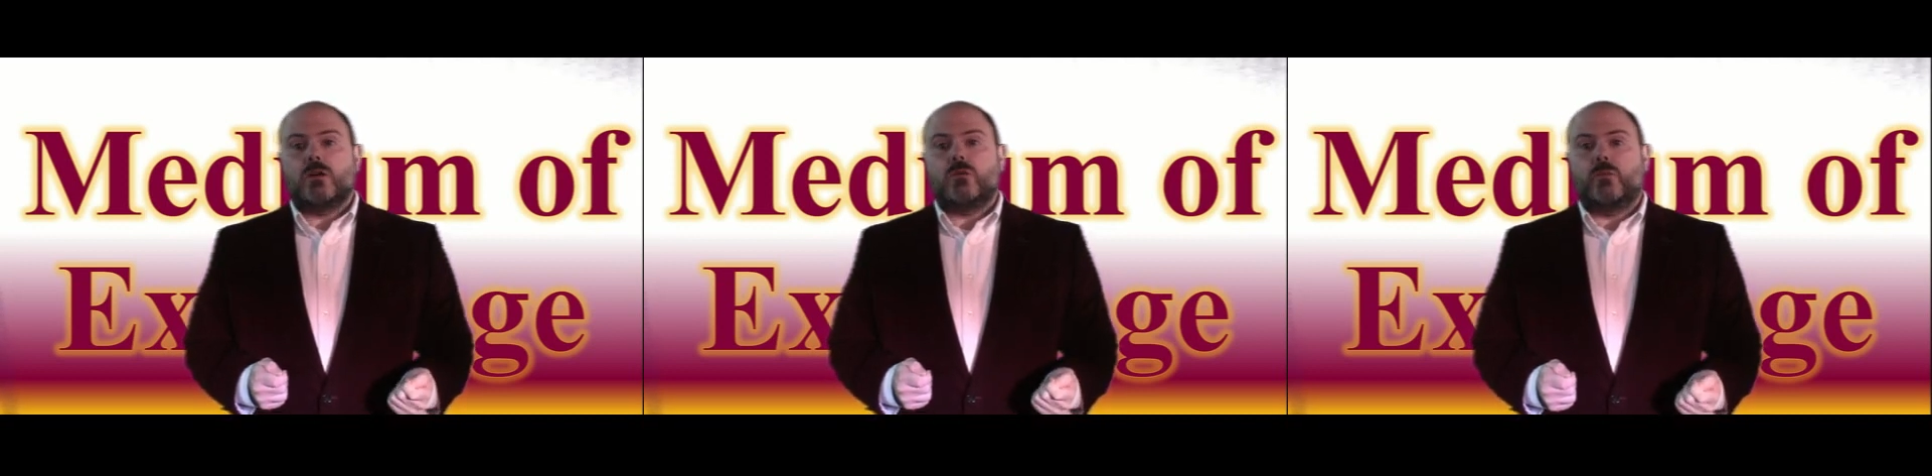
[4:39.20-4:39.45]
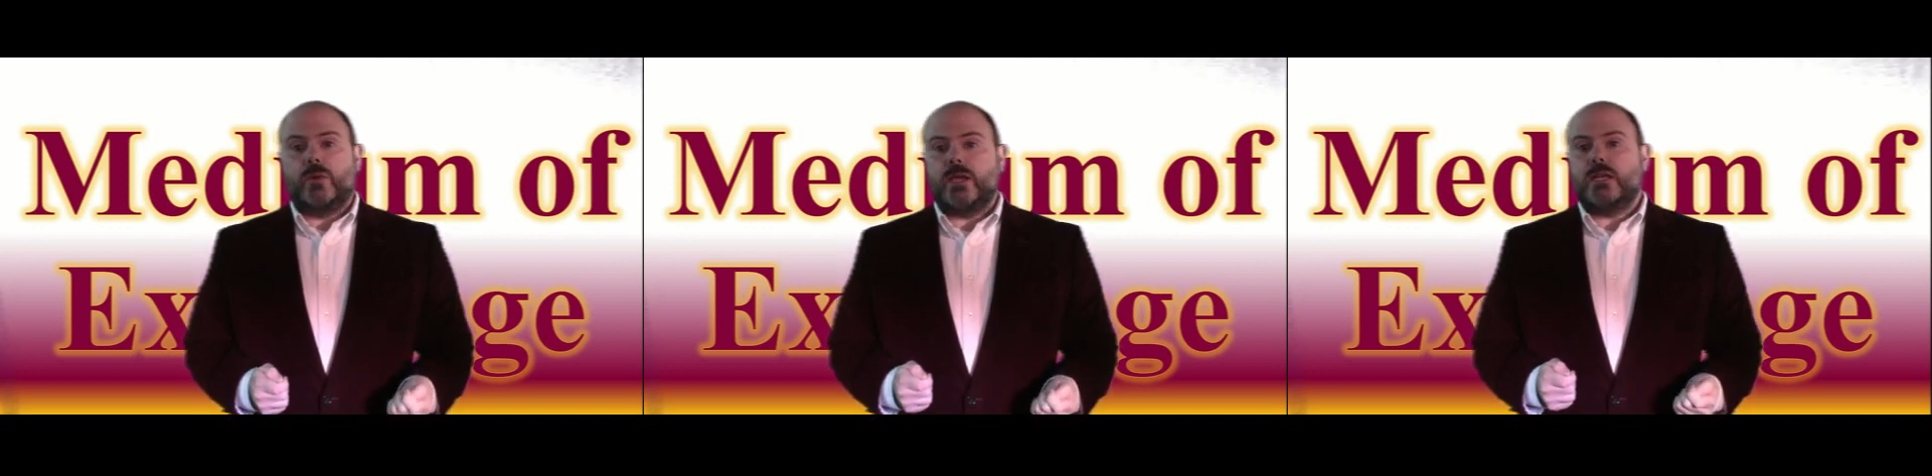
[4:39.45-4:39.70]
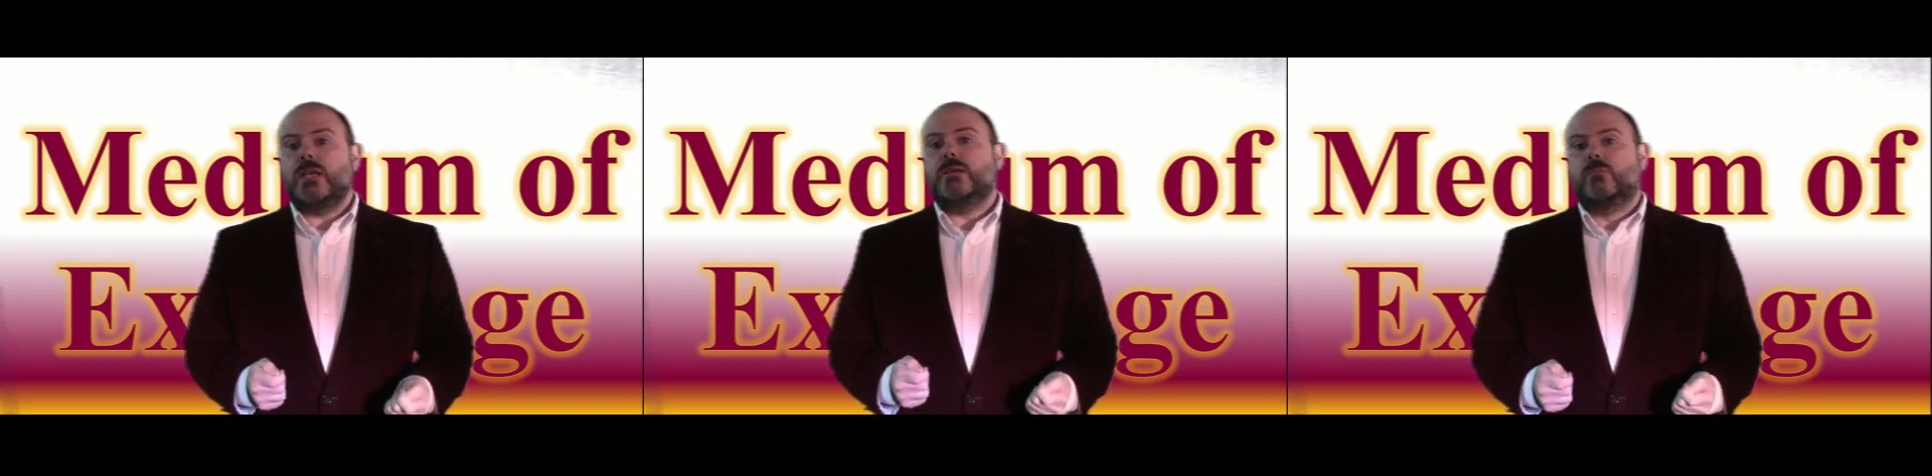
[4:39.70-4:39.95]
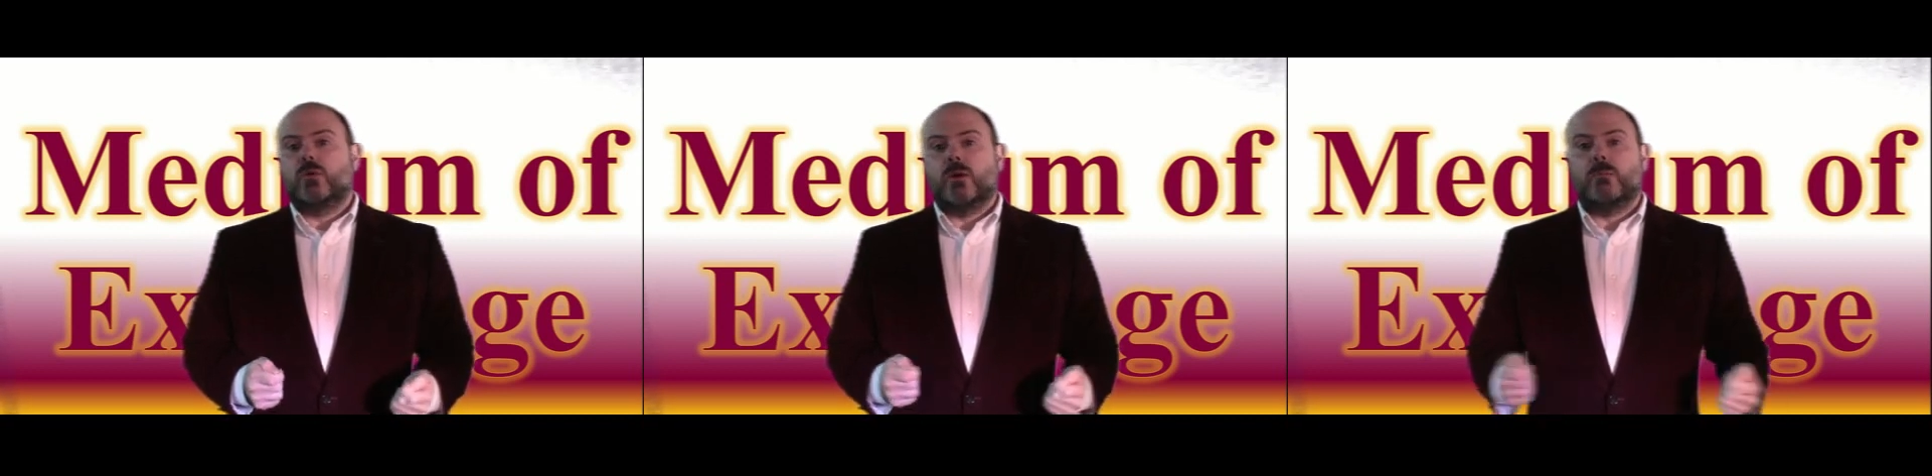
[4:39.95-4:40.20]
we need
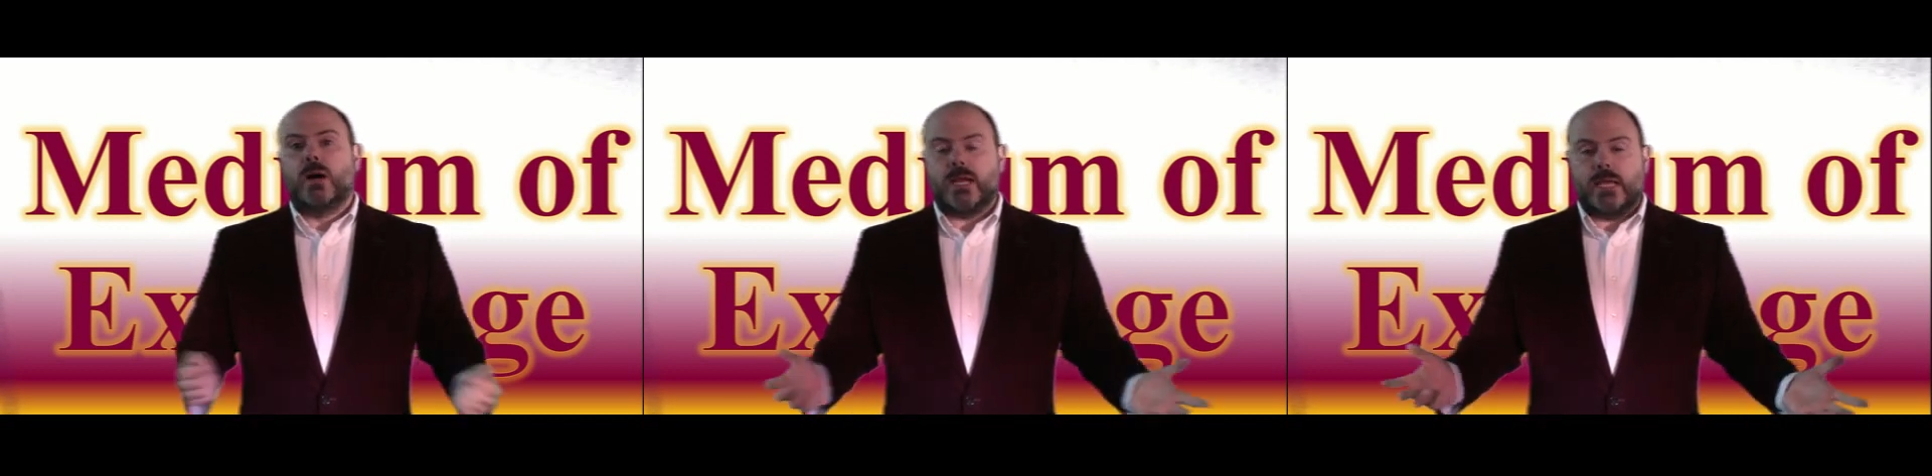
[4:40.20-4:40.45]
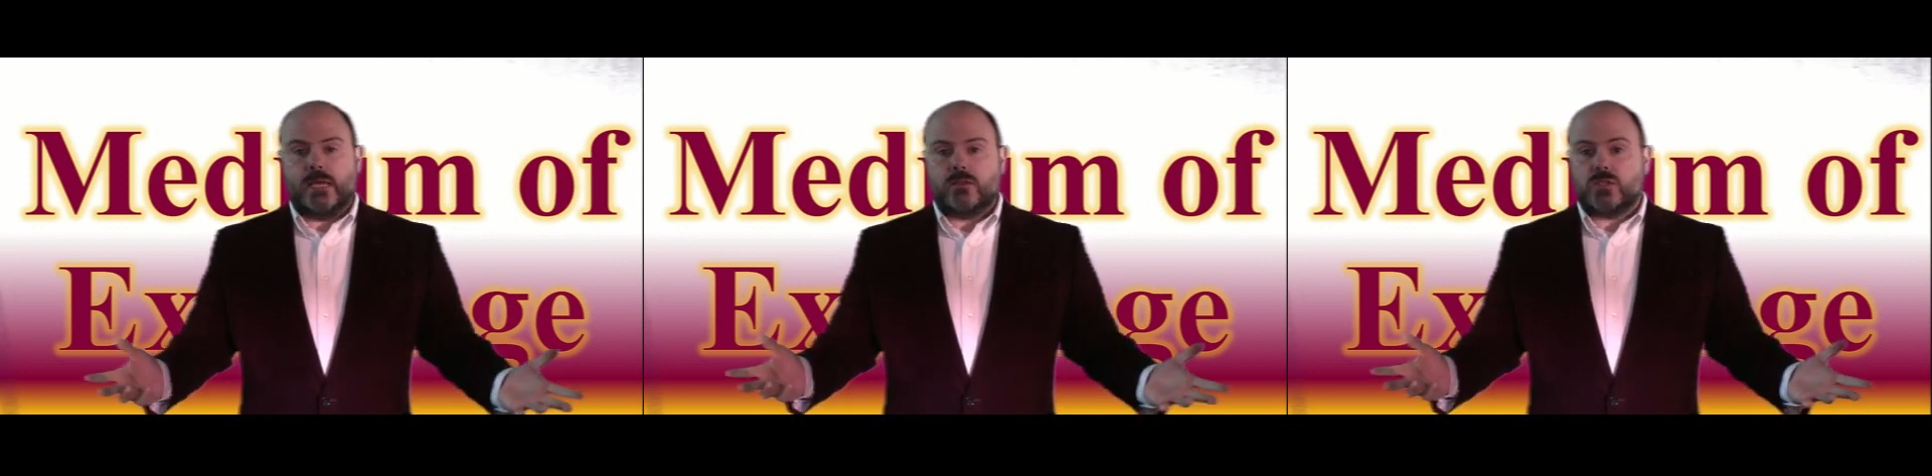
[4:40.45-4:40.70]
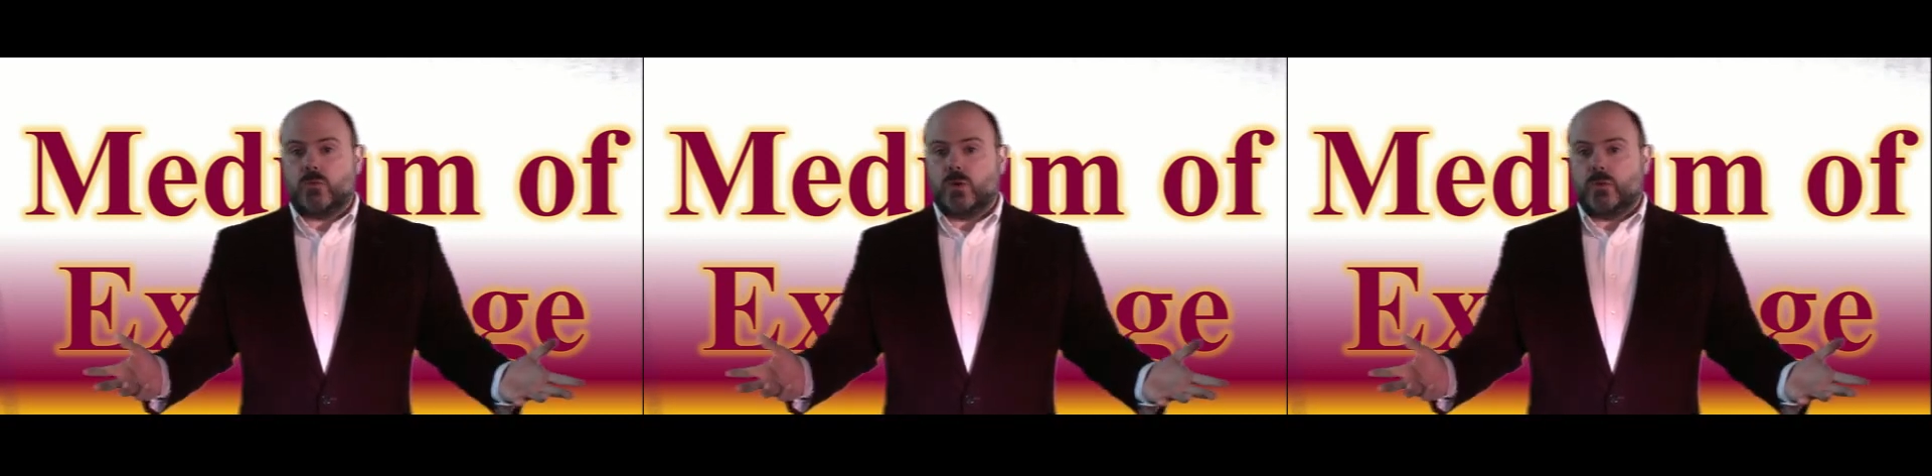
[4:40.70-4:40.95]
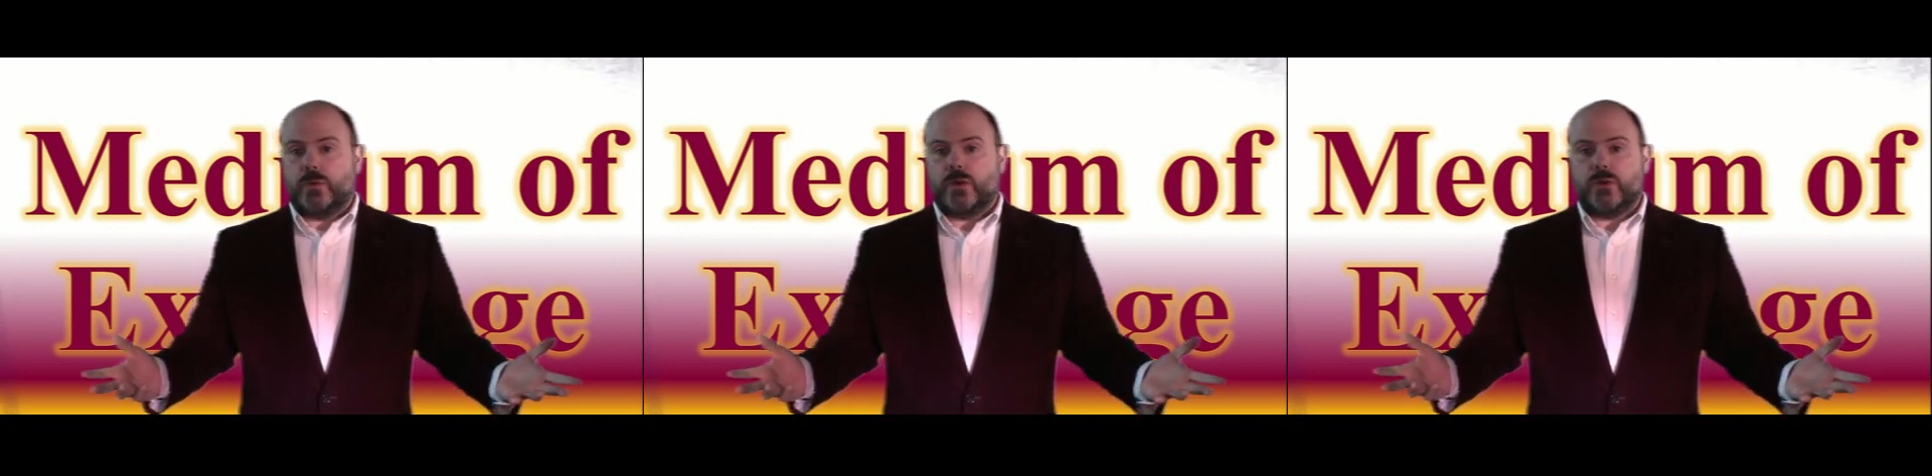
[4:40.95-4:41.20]
more money. So
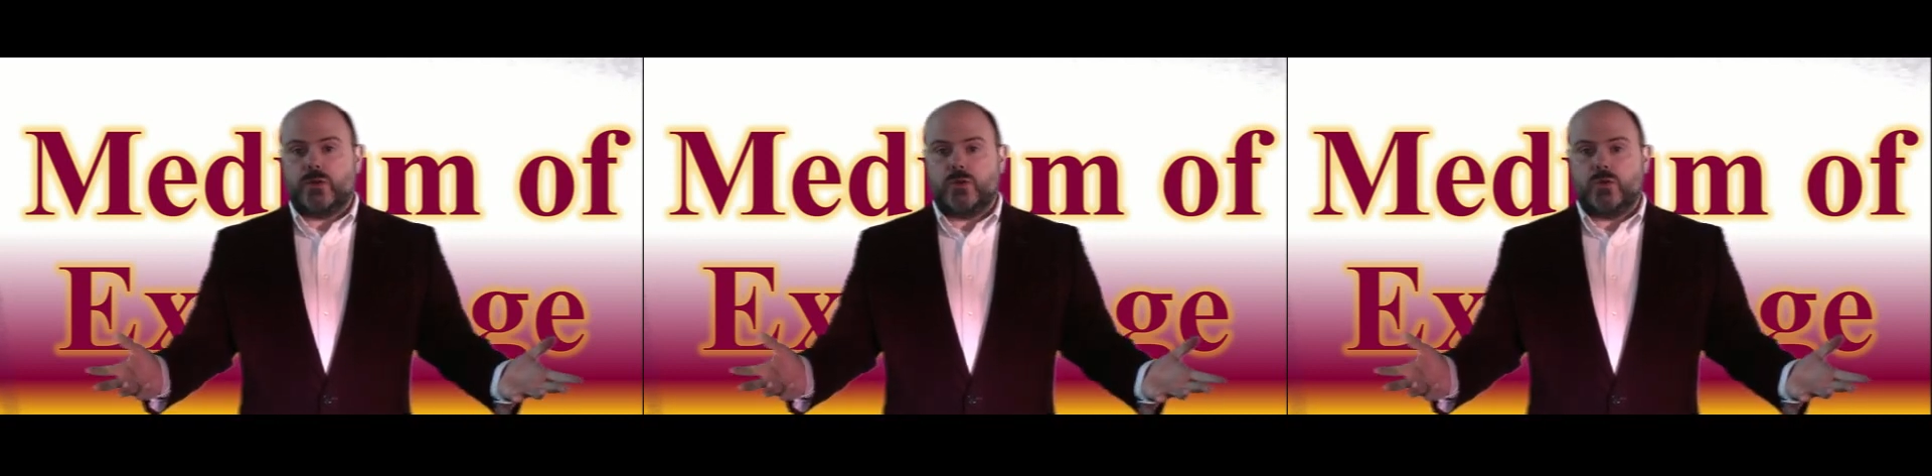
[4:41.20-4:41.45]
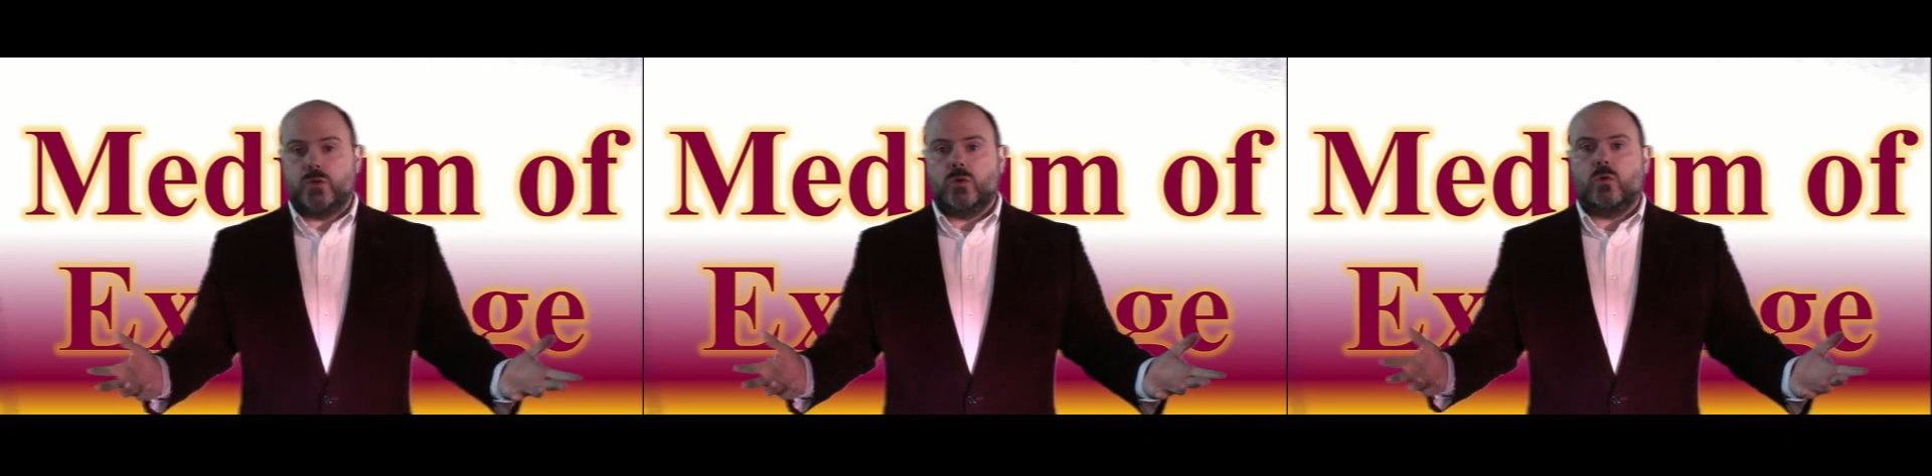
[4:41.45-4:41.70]
what are we going to do?